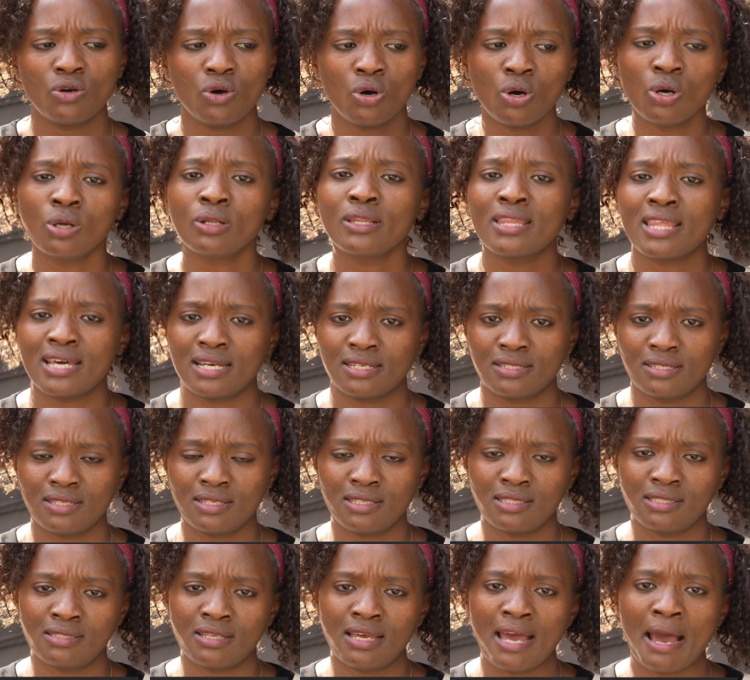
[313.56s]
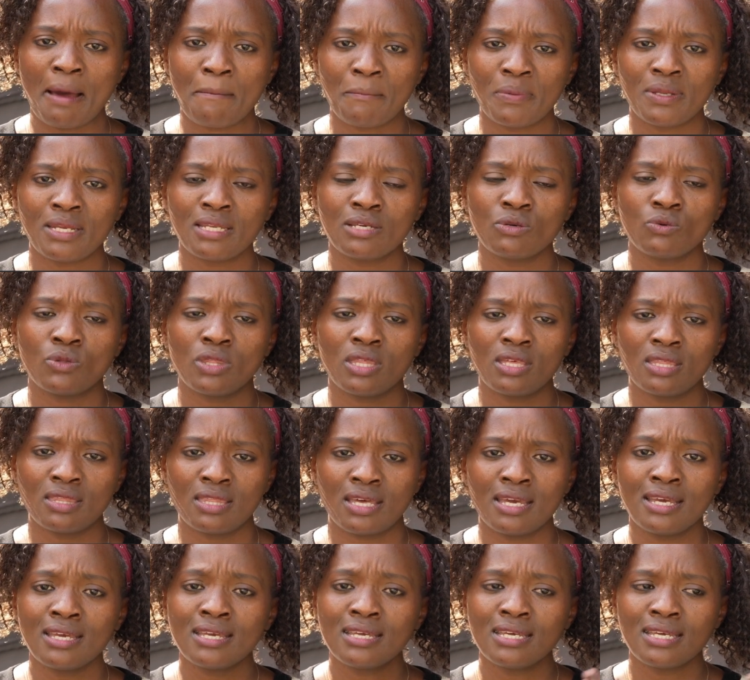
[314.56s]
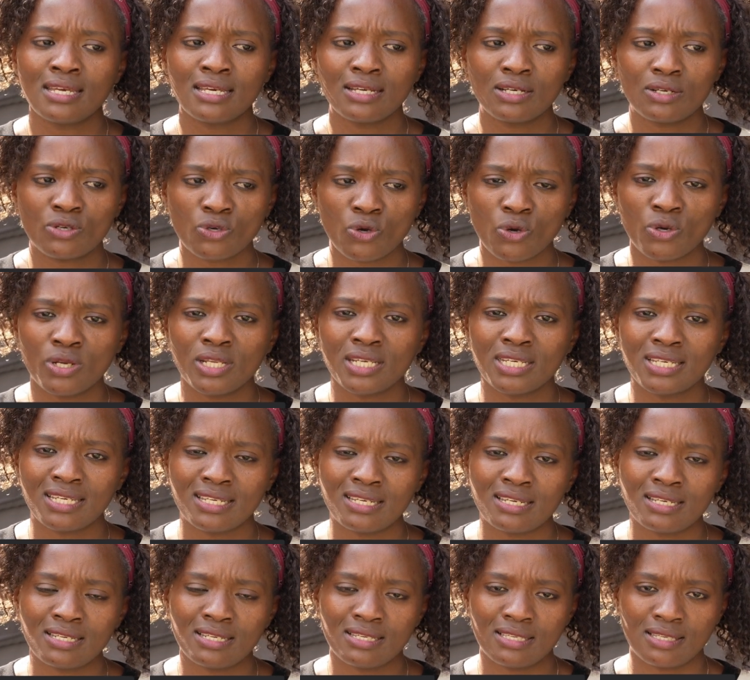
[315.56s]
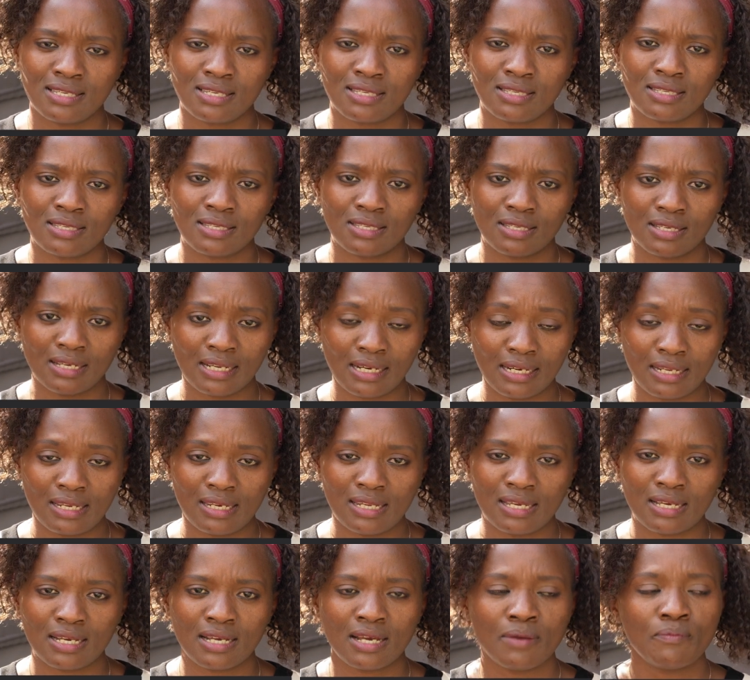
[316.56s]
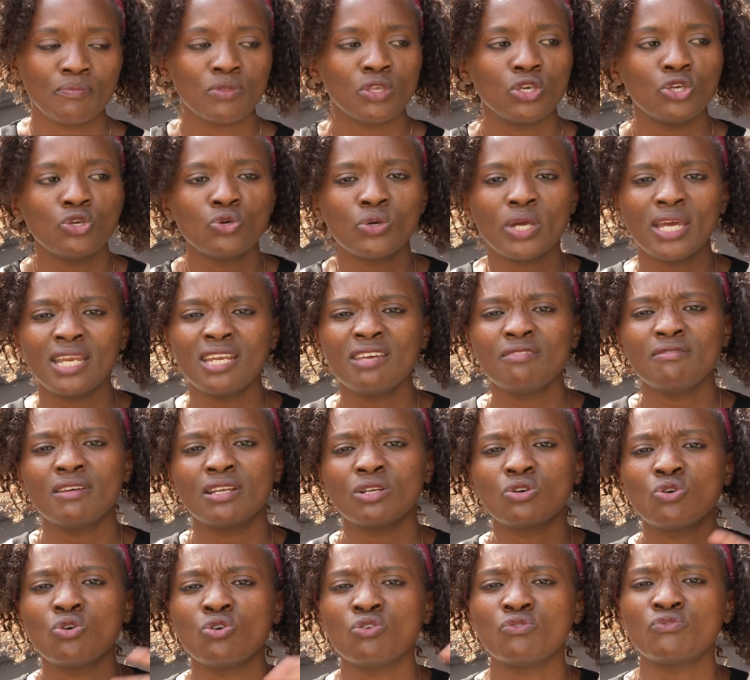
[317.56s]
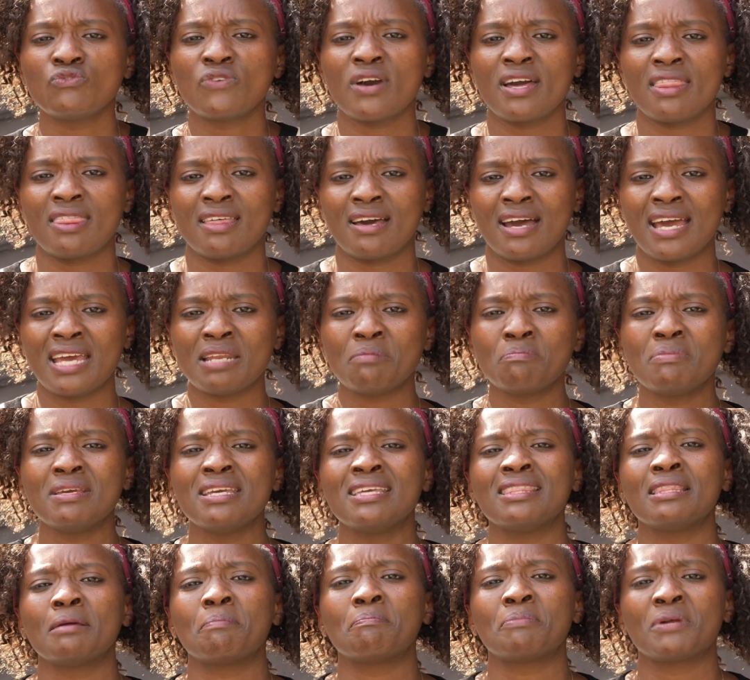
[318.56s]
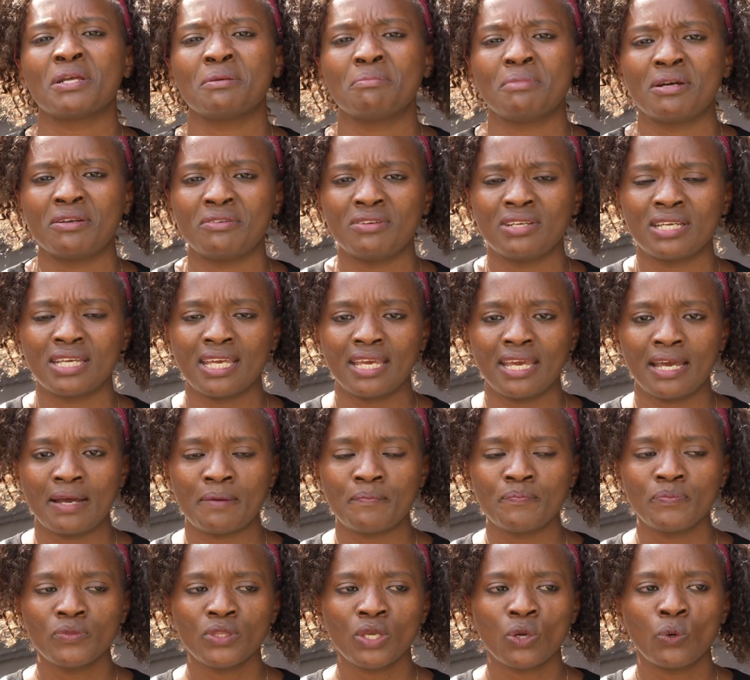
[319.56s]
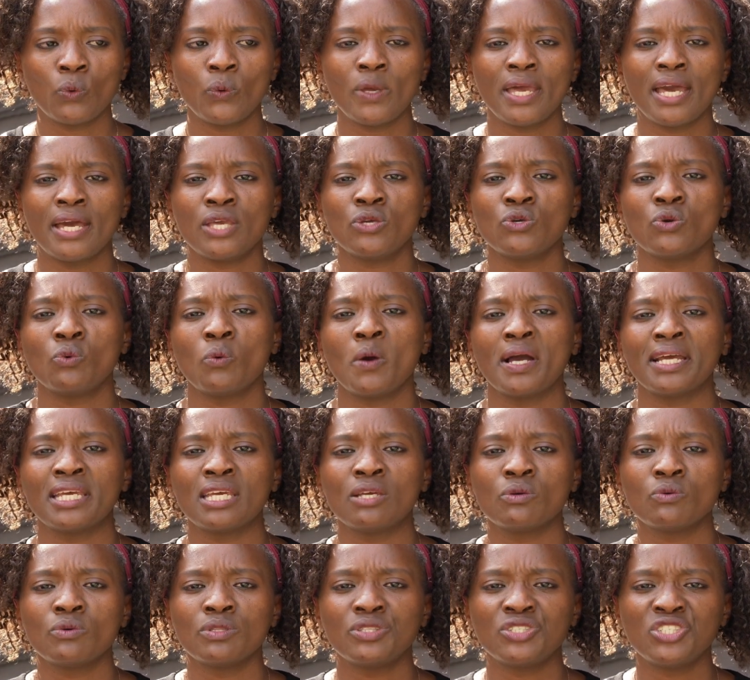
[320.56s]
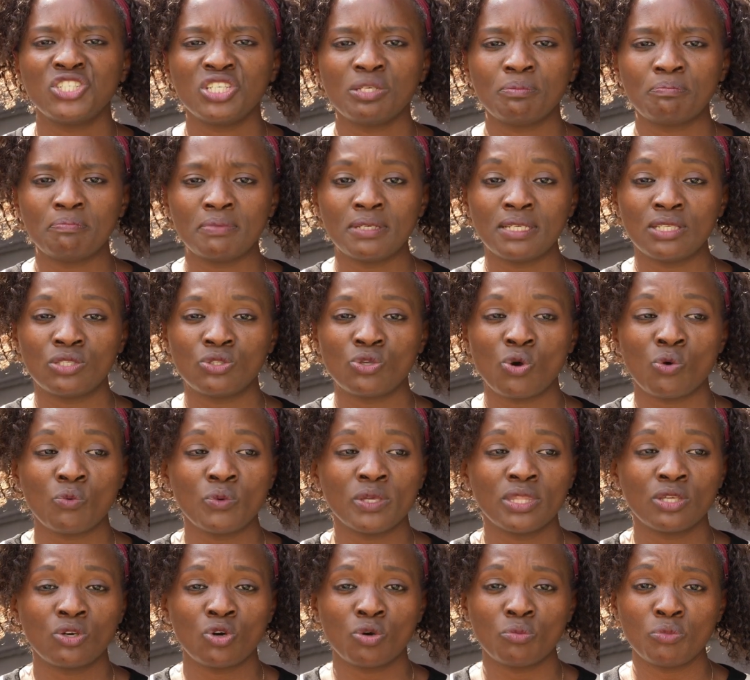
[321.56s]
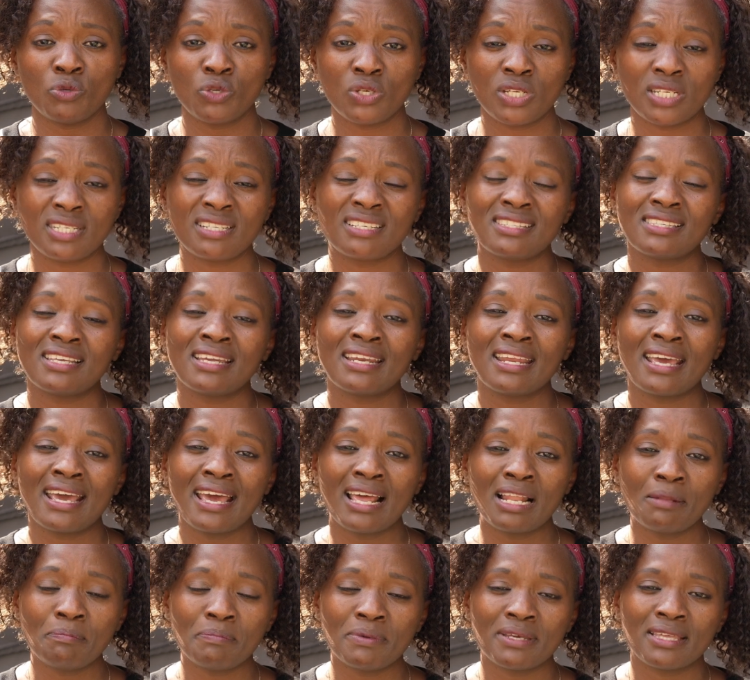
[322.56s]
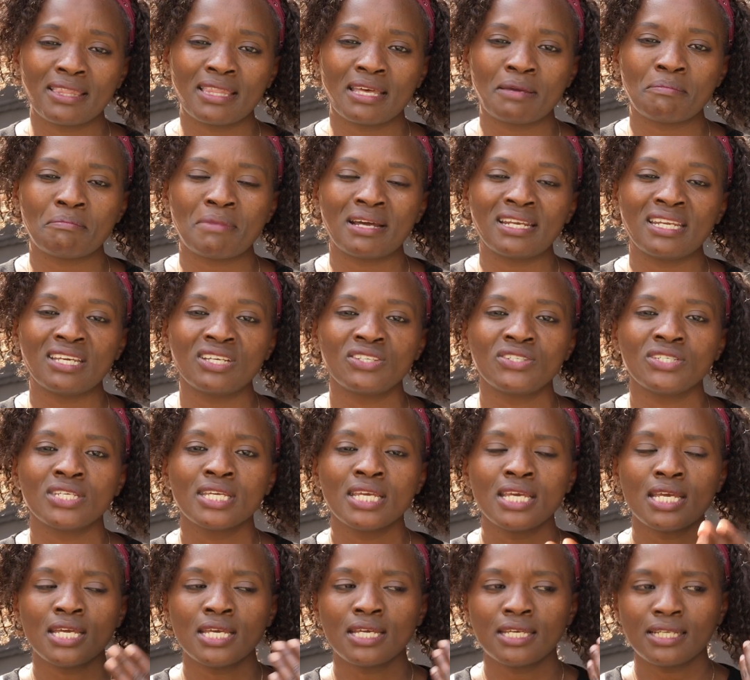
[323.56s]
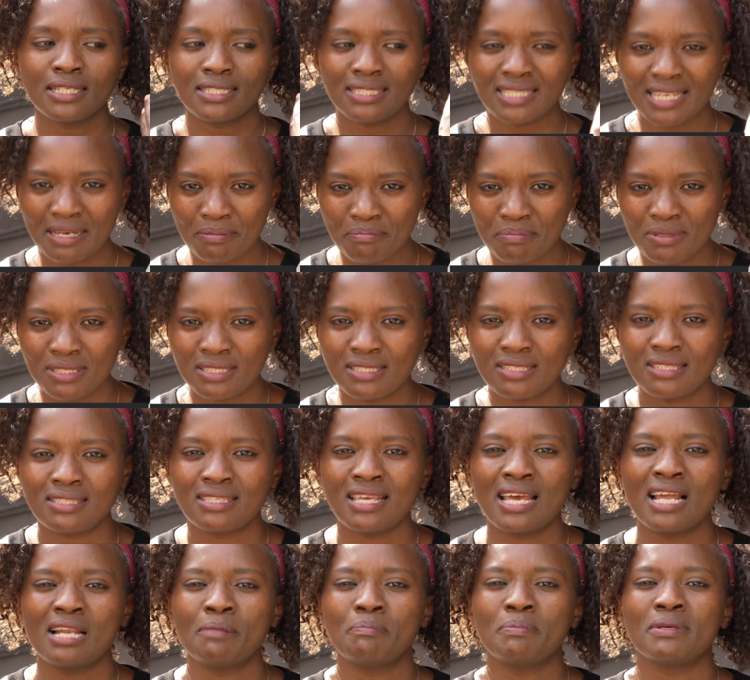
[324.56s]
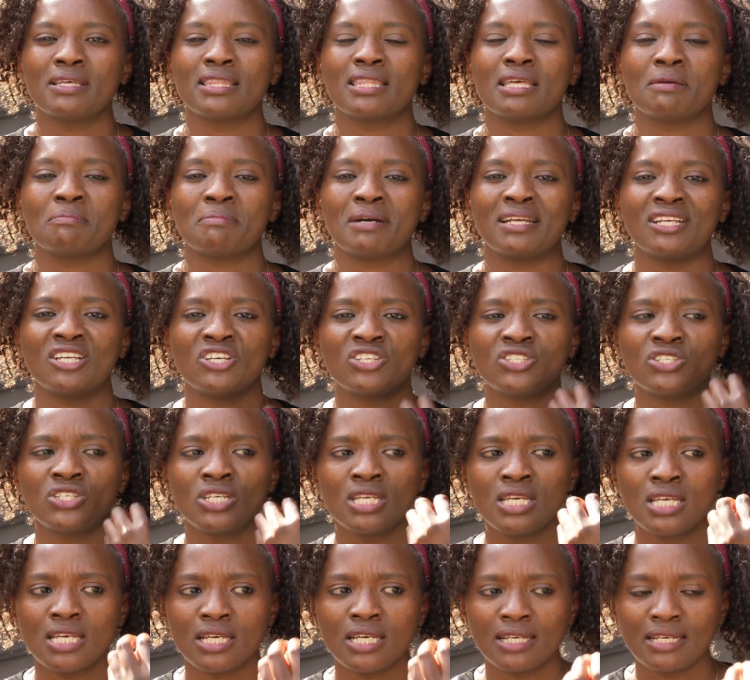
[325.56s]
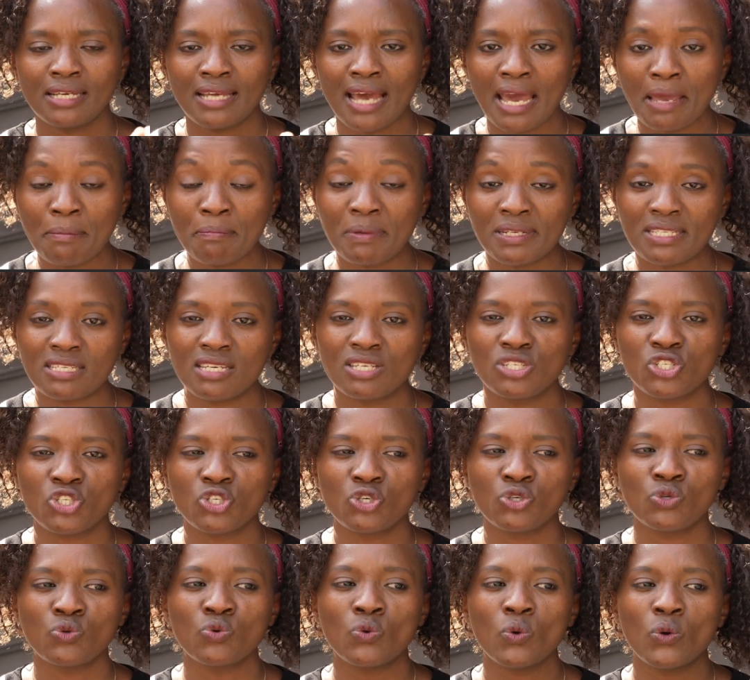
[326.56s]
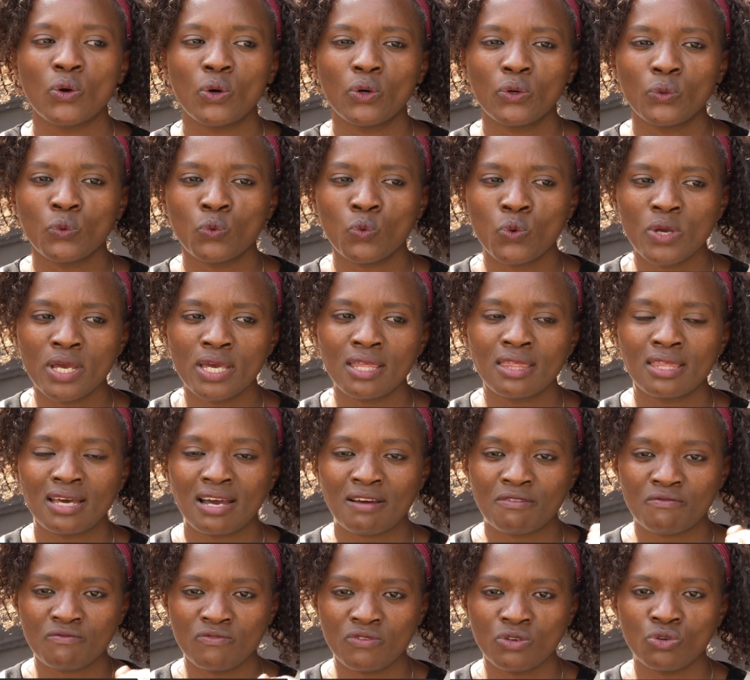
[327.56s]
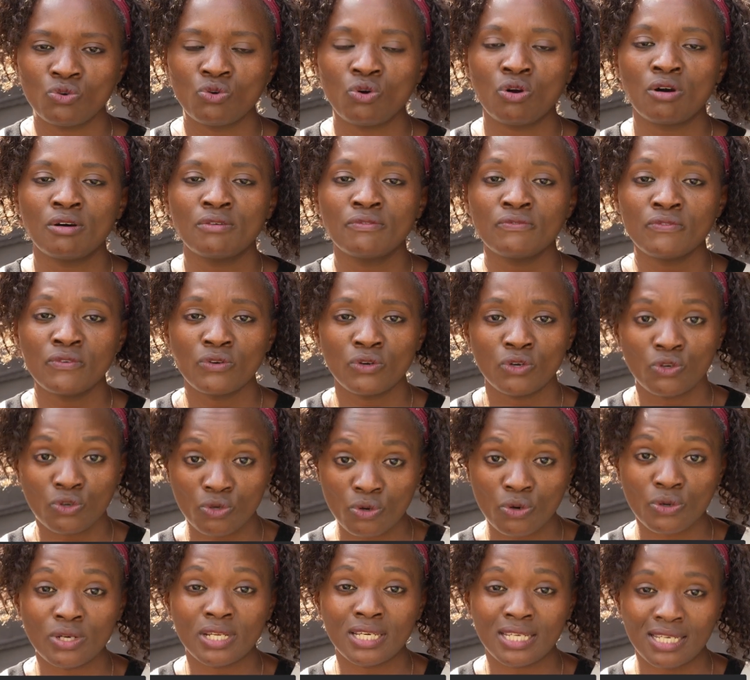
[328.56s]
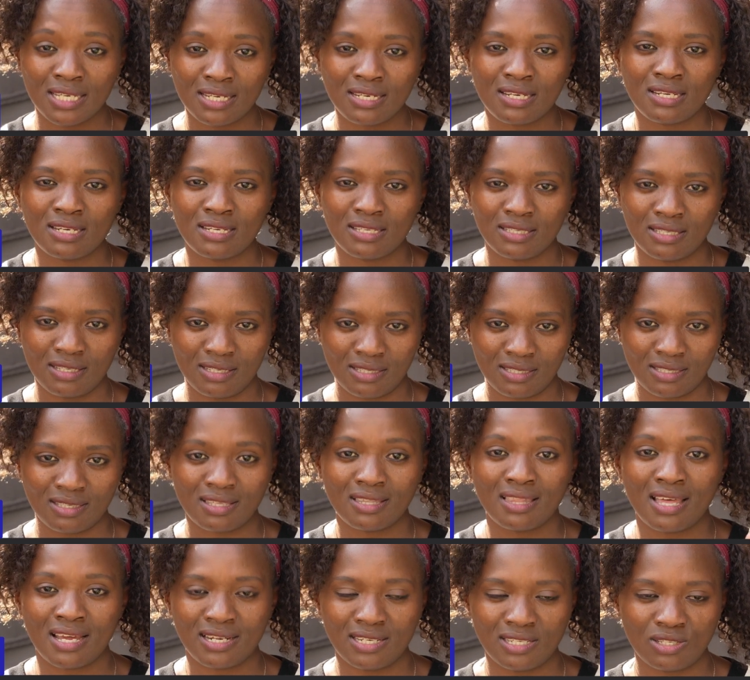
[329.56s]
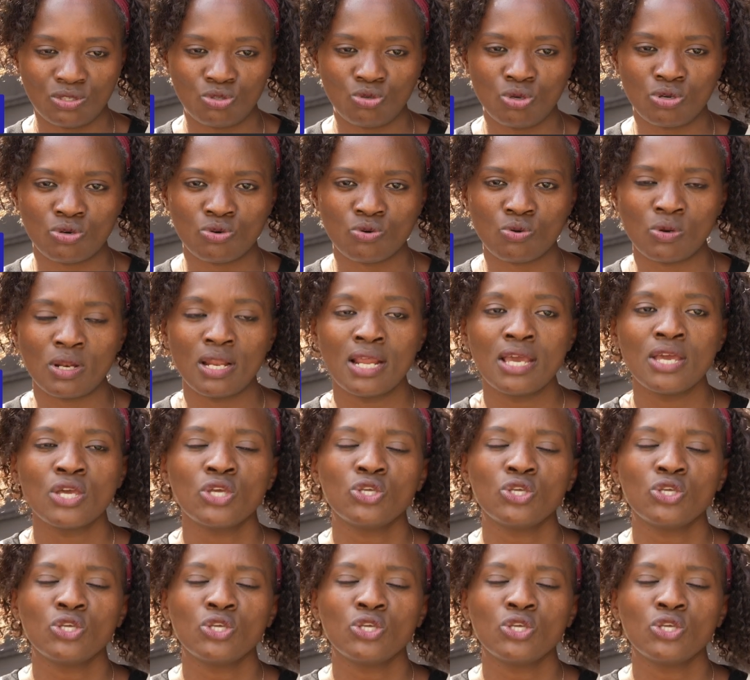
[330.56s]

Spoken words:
all that is happening within the chronic kidney disease clinic. You can even go further and be in the primary care, where you're working with GPs or with communities and helping them manage diabetes, helping them manage hypertension with a view of chronic kidney disease. That is your role.